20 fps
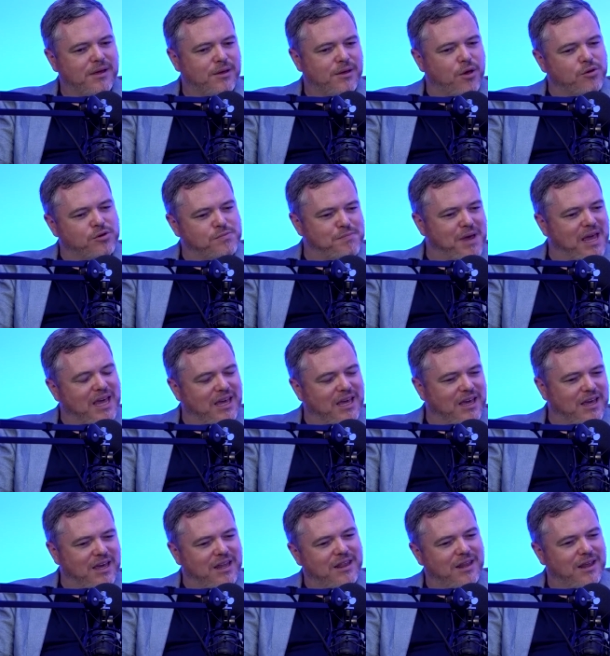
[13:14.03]
goes
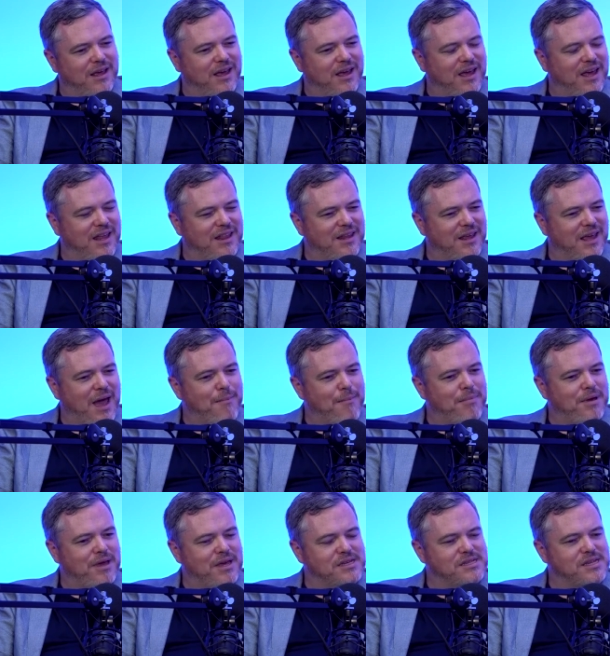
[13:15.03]
bing in the
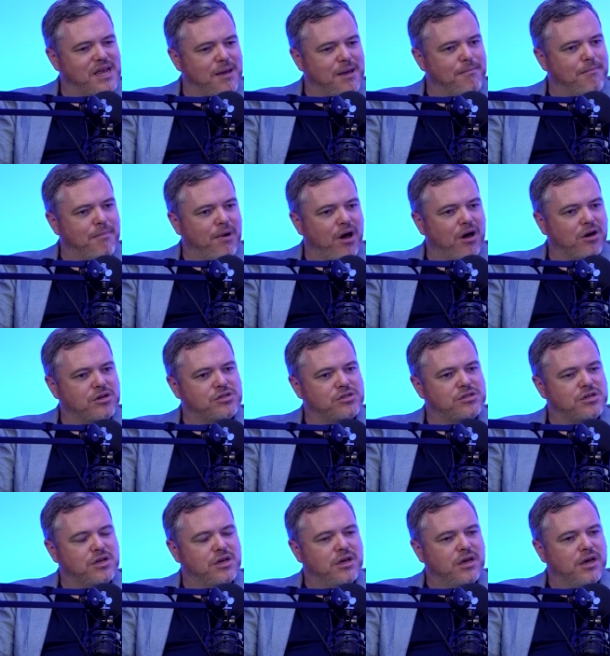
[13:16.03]
MP's inbox.